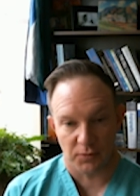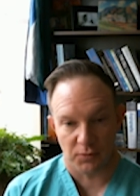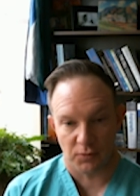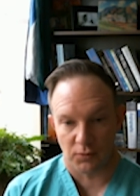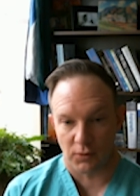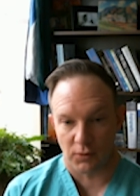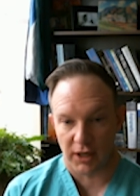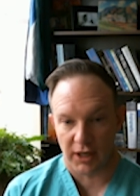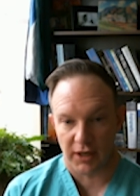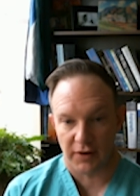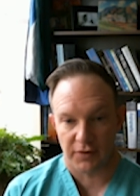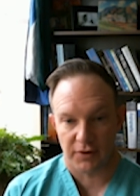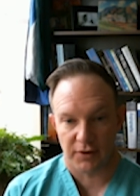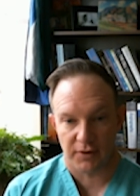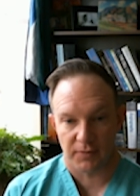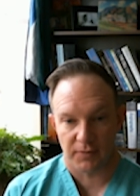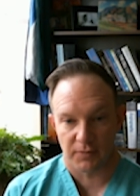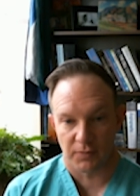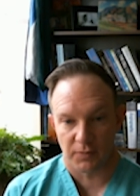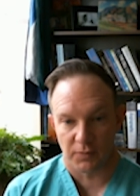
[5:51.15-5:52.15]

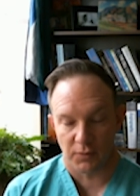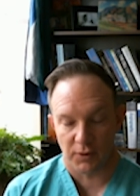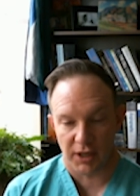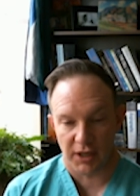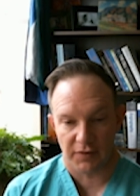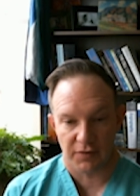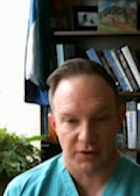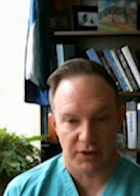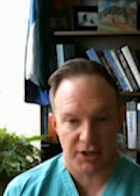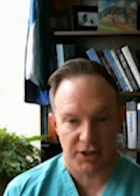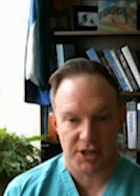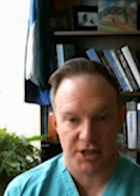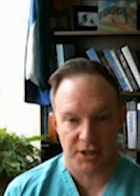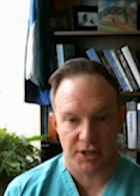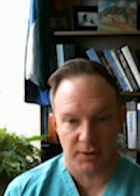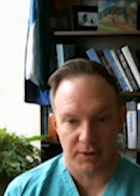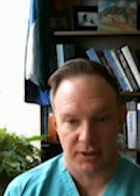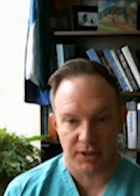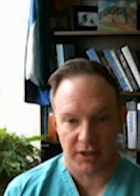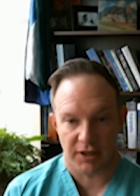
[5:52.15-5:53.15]
whatever
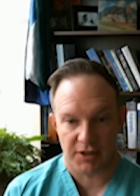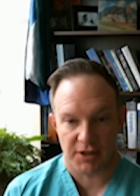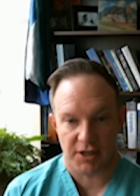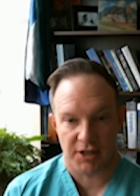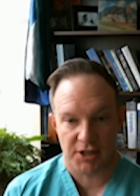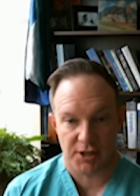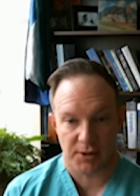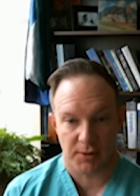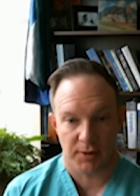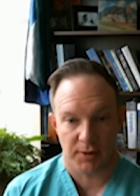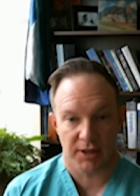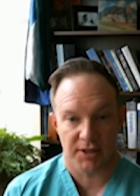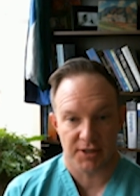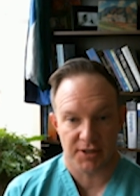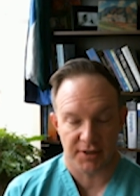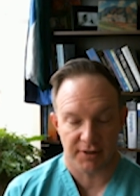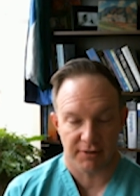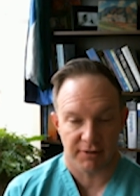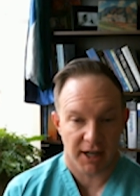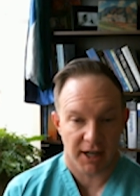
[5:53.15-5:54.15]
issue it is.
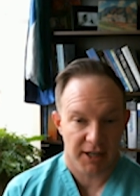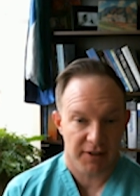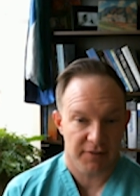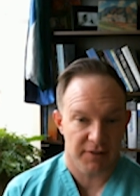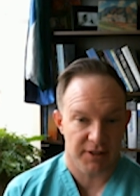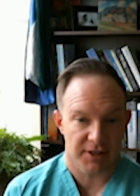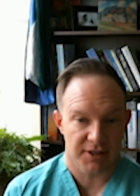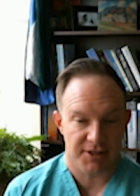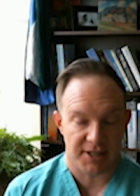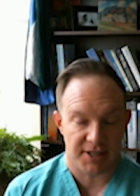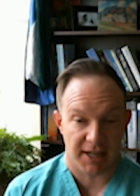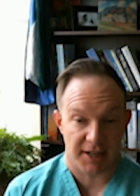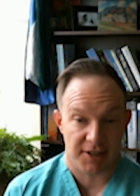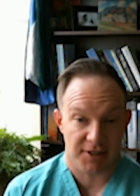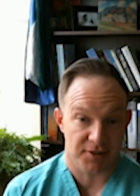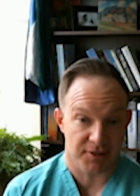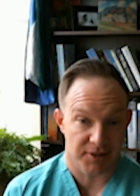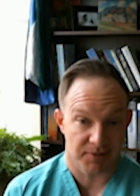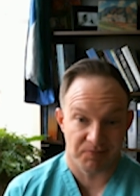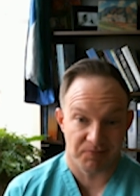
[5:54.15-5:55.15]
And a lot of it is
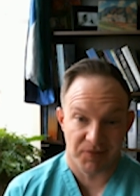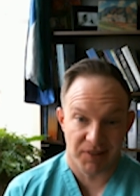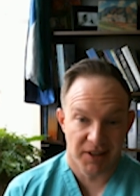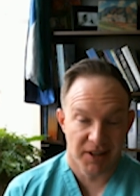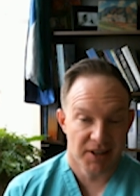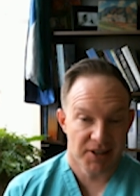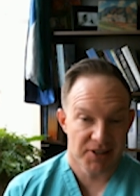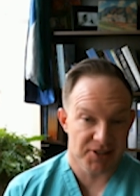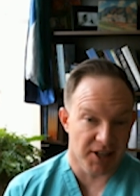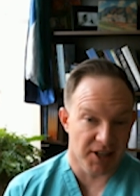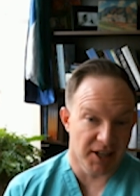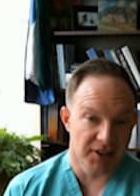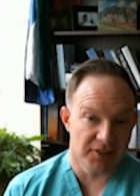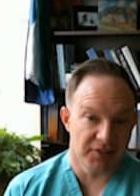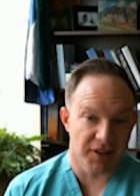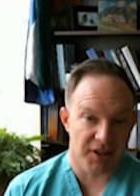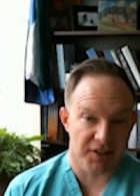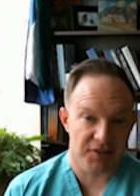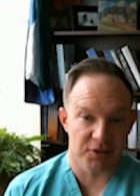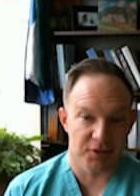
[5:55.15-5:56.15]
actually side
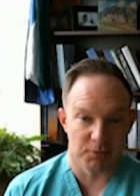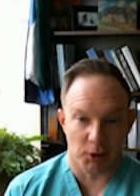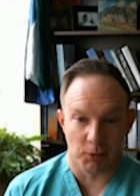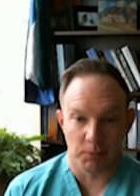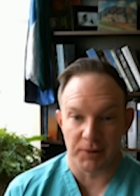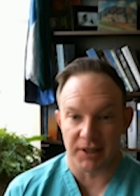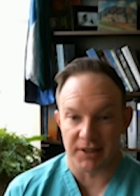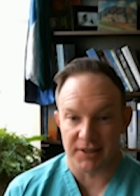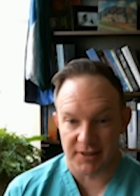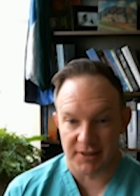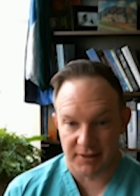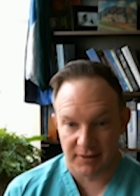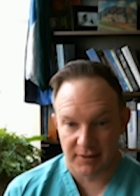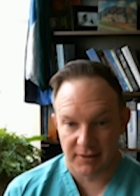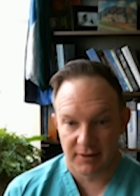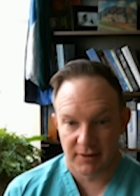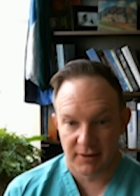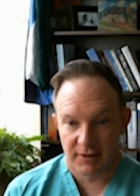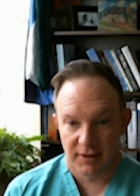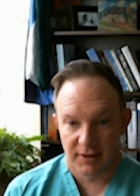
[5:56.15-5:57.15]
effects from opiates.
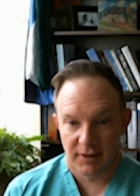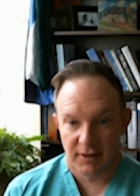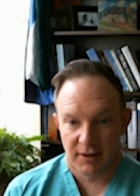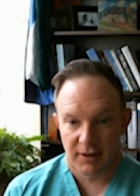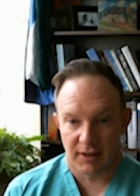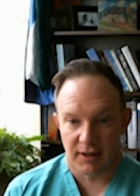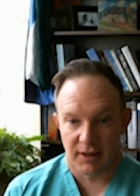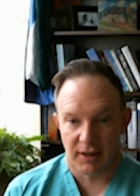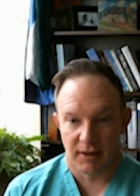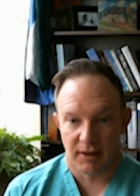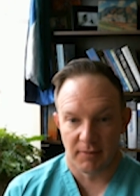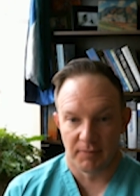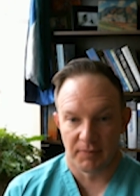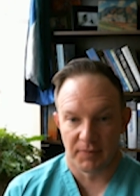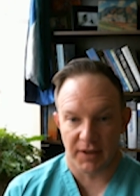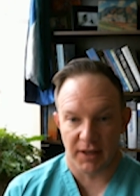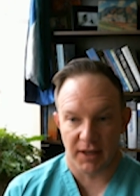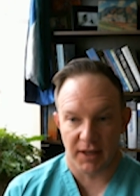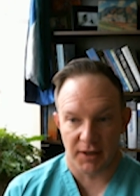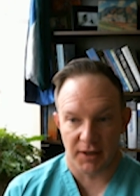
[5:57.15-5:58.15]

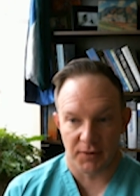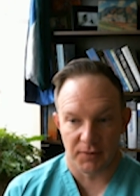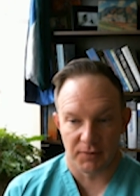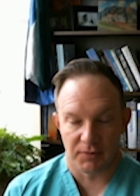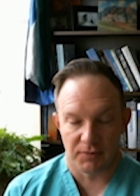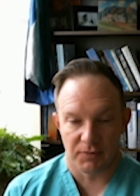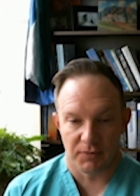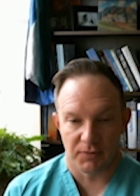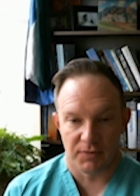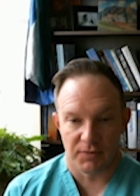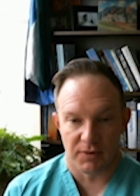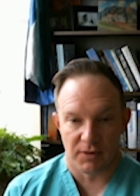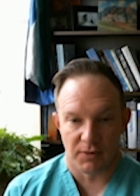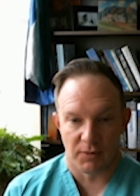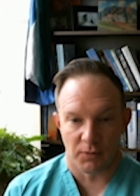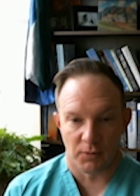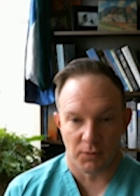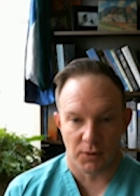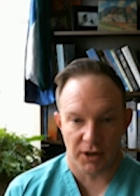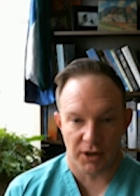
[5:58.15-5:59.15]
And
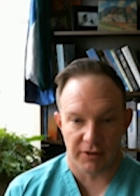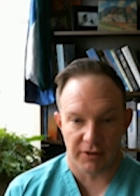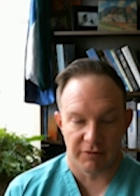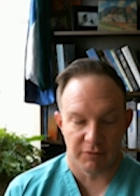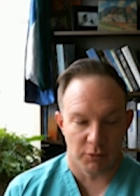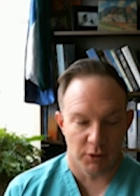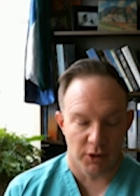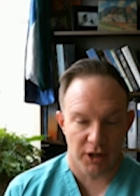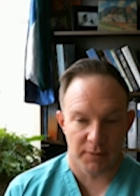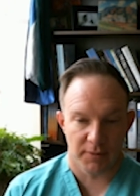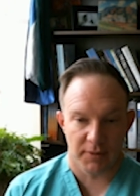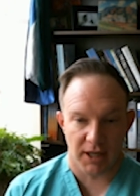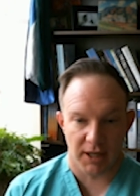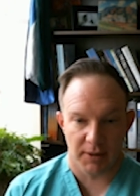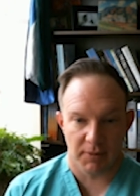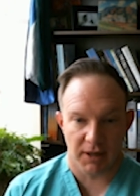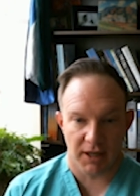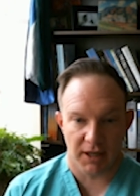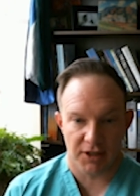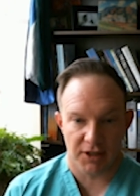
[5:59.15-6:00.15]
one of
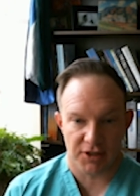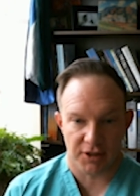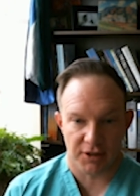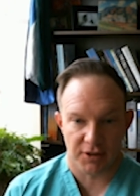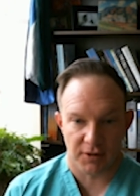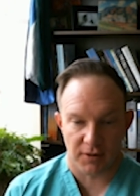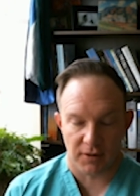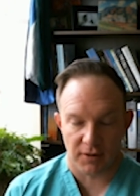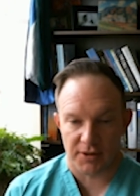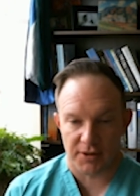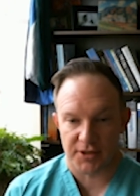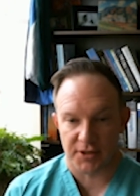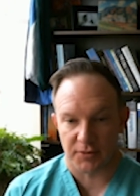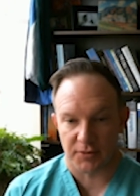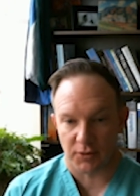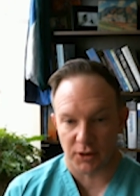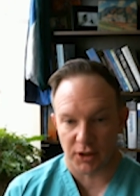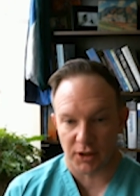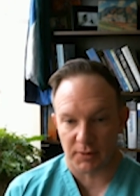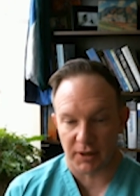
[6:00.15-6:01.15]
my major goals
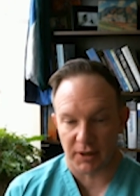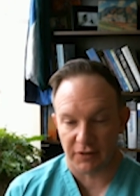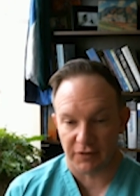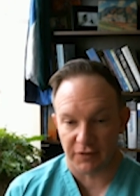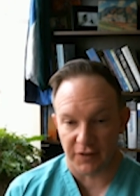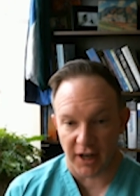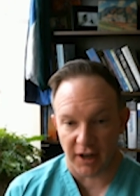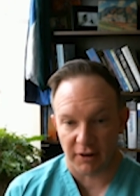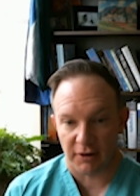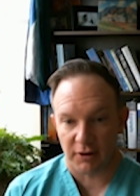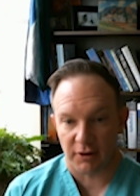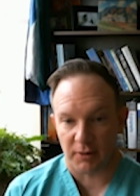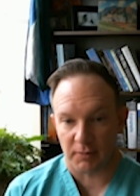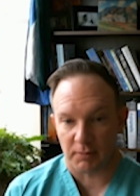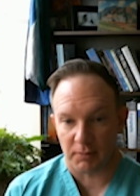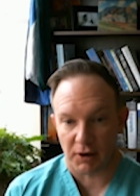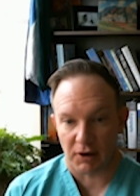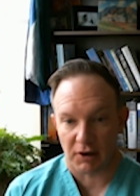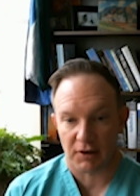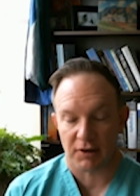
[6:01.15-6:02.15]
and one of my
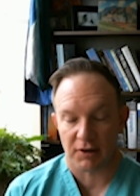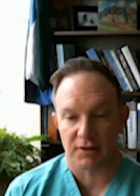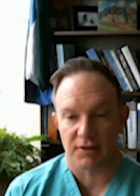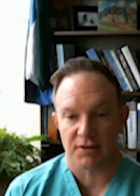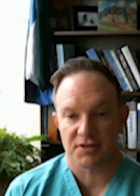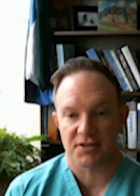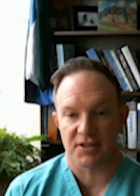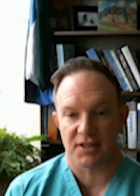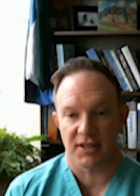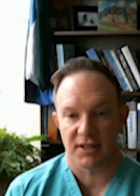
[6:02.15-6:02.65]
follow-up markers